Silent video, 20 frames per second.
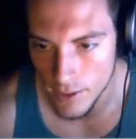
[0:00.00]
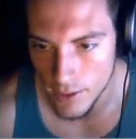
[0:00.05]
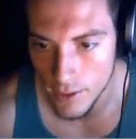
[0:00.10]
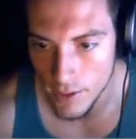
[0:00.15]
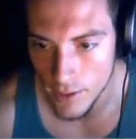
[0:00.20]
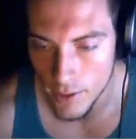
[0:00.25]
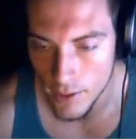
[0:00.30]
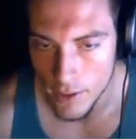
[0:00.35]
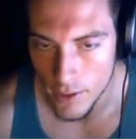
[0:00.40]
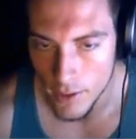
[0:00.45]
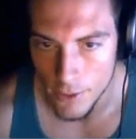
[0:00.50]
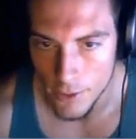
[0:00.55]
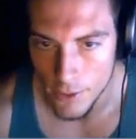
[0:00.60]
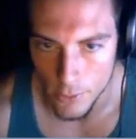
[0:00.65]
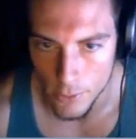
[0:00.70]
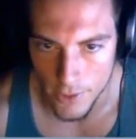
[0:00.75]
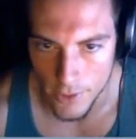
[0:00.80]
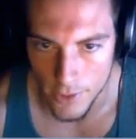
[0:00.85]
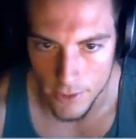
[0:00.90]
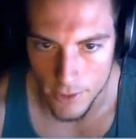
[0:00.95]
So attack
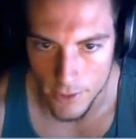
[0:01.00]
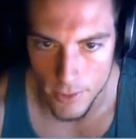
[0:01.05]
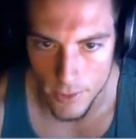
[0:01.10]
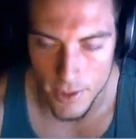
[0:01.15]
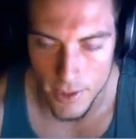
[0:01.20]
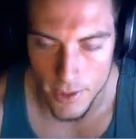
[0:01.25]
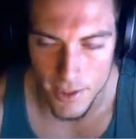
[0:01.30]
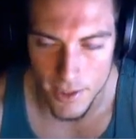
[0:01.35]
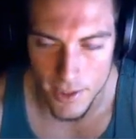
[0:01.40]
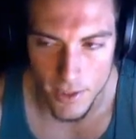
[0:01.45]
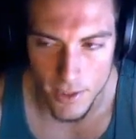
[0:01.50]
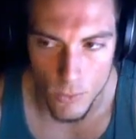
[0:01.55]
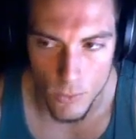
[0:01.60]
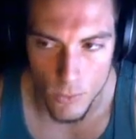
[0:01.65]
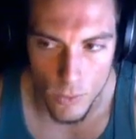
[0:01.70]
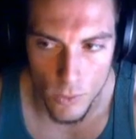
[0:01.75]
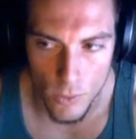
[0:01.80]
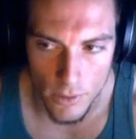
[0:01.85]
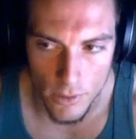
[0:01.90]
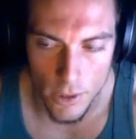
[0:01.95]
speed will
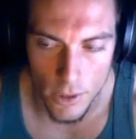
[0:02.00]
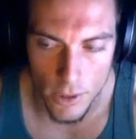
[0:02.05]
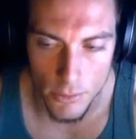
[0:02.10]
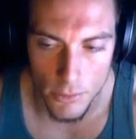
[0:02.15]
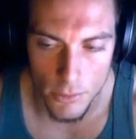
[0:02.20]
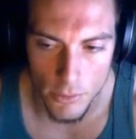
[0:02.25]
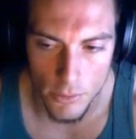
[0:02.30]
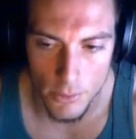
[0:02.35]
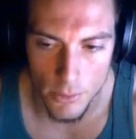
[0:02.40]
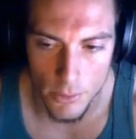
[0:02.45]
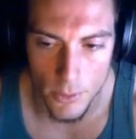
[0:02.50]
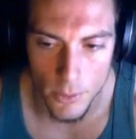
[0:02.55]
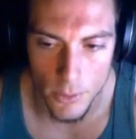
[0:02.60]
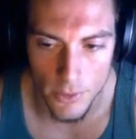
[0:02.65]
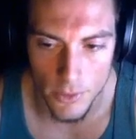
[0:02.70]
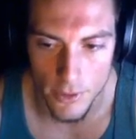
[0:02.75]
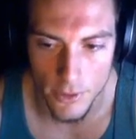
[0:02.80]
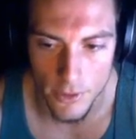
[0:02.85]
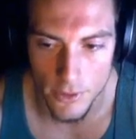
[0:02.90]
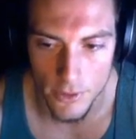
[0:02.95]
help a little bit with this,
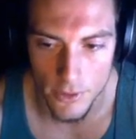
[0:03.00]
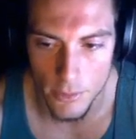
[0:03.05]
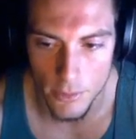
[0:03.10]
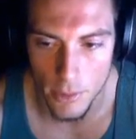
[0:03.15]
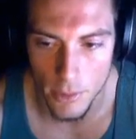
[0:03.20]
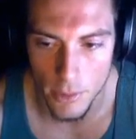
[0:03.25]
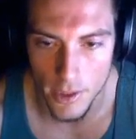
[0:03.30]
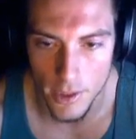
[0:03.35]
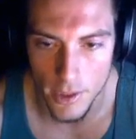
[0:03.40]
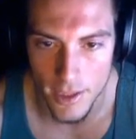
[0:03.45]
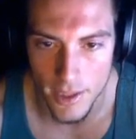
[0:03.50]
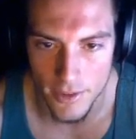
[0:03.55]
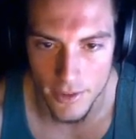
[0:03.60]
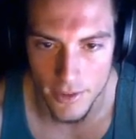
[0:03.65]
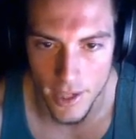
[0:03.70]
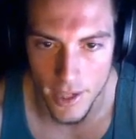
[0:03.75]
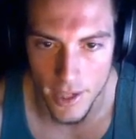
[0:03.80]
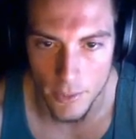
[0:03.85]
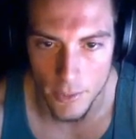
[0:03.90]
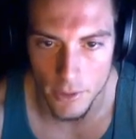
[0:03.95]
but it's not
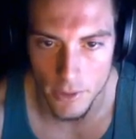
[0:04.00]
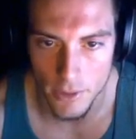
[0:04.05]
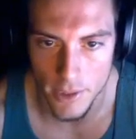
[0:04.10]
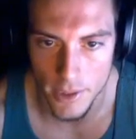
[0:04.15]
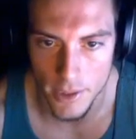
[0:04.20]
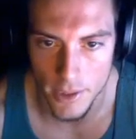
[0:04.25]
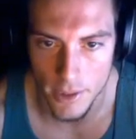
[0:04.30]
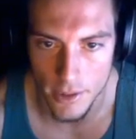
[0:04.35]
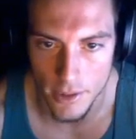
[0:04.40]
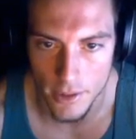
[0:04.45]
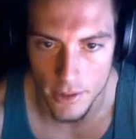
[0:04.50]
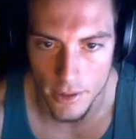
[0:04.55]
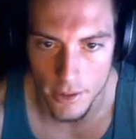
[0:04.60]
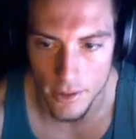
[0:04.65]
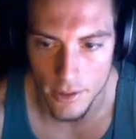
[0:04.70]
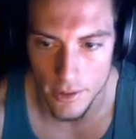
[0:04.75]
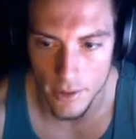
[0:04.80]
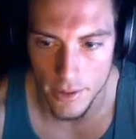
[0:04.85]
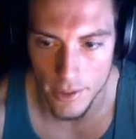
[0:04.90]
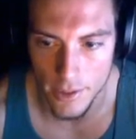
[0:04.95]
really needed. Attack
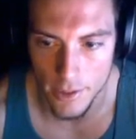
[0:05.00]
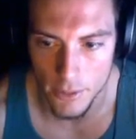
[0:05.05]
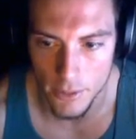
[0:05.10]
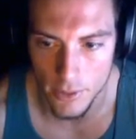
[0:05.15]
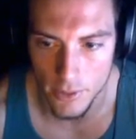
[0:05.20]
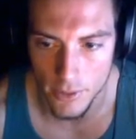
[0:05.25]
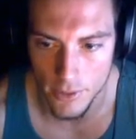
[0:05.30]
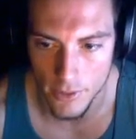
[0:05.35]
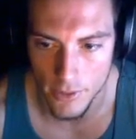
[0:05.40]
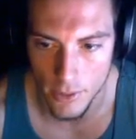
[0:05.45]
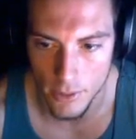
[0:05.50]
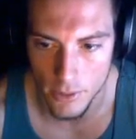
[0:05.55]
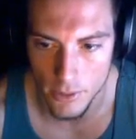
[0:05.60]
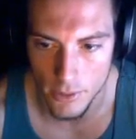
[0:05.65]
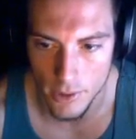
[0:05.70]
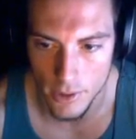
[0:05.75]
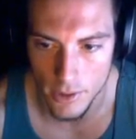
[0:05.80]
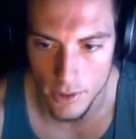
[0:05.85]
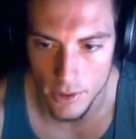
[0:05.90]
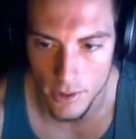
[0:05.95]
speed is not really needed.
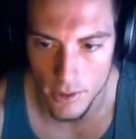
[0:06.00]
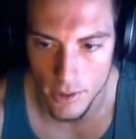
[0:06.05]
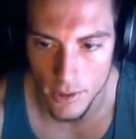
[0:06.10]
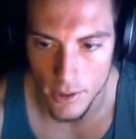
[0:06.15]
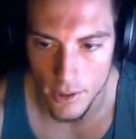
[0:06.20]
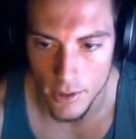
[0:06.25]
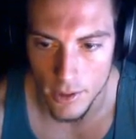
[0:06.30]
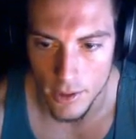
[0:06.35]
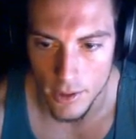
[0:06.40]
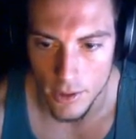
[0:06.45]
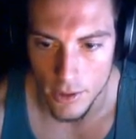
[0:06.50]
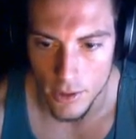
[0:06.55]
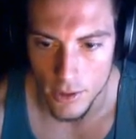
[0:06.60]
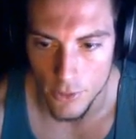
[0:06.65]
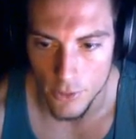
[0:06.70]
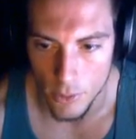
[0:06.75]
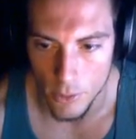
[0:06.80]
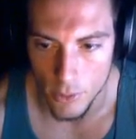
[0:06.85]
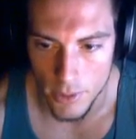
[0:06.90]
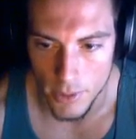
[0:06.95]
So I'm
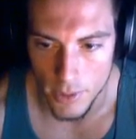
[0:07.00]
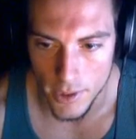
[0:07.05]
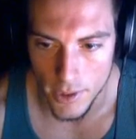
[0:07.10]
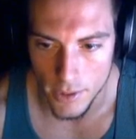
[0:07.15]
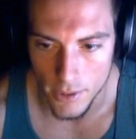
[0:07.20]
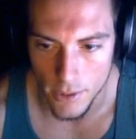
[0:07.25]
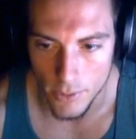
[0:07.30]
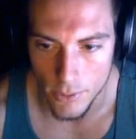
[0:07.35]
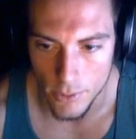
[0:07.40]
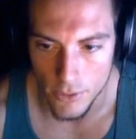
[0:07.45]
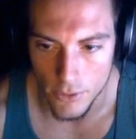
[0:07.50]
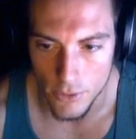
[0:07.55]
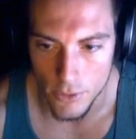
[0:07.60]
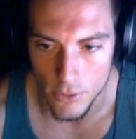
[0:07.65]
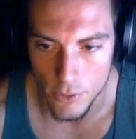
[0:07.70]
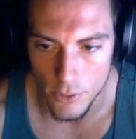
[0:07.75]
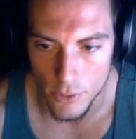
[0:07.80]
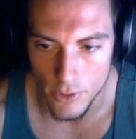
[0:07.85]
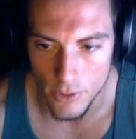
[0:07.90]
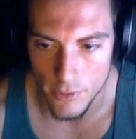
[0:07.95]
peaking at around
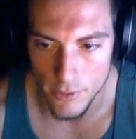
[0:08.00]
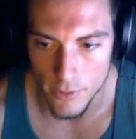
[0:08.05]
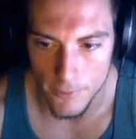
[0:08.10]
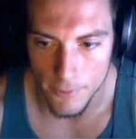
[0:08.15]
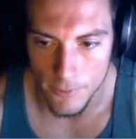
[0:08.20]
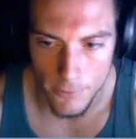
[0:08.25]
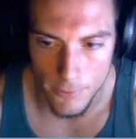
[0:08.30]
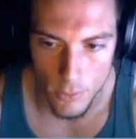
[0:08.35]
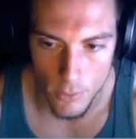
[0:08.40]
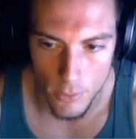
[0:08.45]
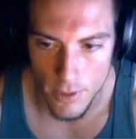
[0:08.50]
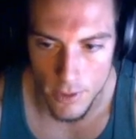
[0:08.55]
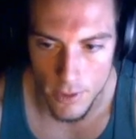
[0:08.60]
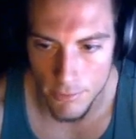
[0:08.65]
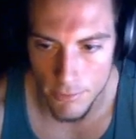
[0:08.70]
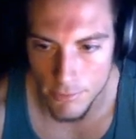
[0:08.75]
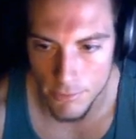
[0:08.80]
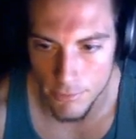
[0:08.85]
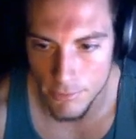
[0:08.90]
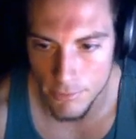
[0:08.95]

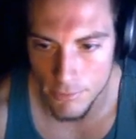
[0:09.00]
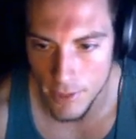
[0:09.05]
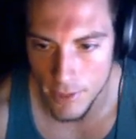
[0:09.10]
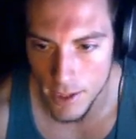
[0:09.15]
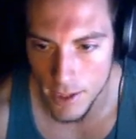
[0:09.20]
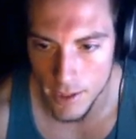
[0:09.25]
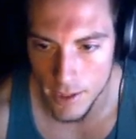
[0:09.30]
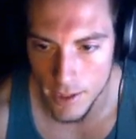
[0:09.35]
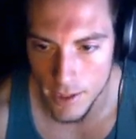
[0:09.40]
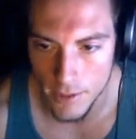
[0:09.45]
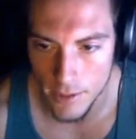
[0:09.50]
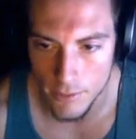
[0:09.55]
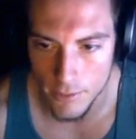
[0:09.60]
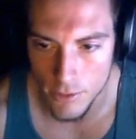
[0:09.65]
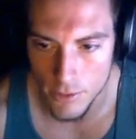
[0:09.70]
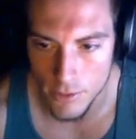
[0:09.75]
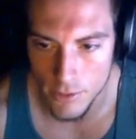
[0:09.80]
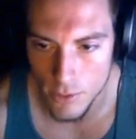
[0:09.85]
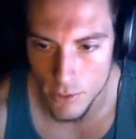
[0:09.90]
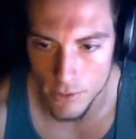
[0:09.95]
245 or
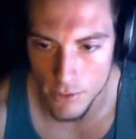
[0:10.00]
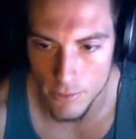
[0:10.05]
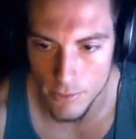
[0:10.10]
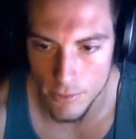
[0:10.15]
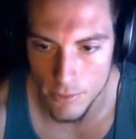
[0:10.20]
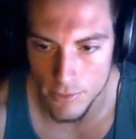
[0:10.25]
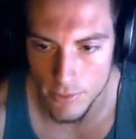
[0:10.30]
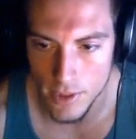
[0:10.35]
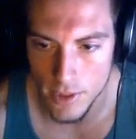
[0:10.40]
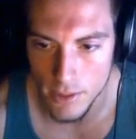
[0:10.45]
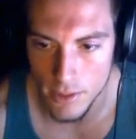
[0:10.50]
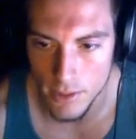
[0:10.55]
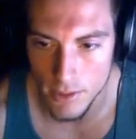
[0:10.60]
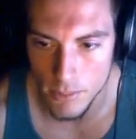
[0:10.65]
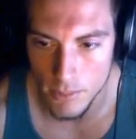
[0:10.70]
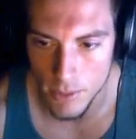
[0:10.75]
250 mana regen